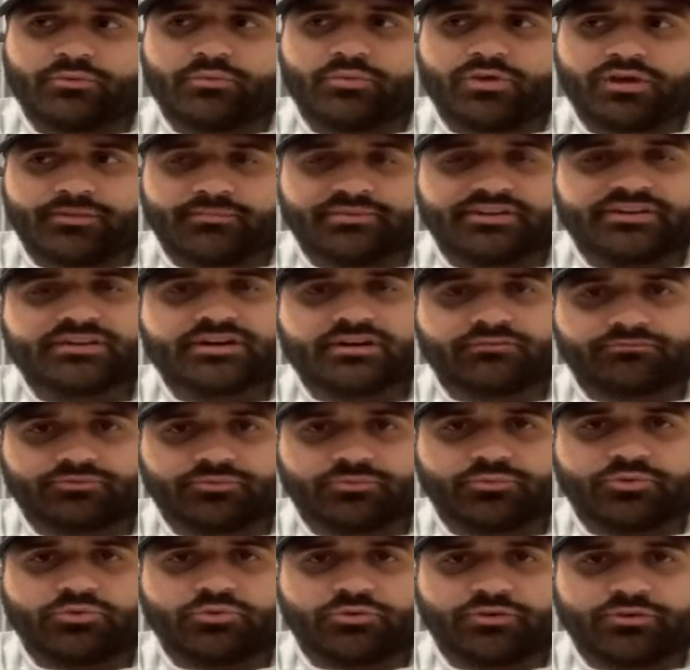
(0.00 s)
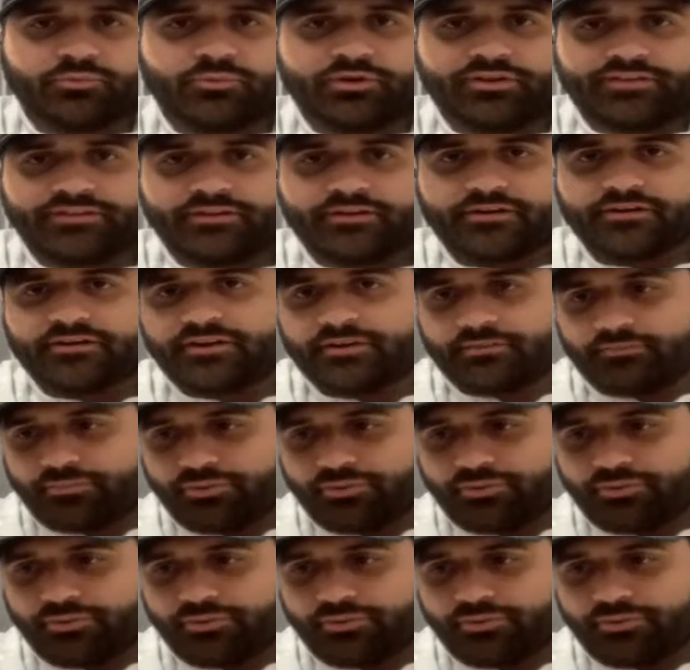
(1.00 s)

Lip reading: want to be comfortable with what they're going to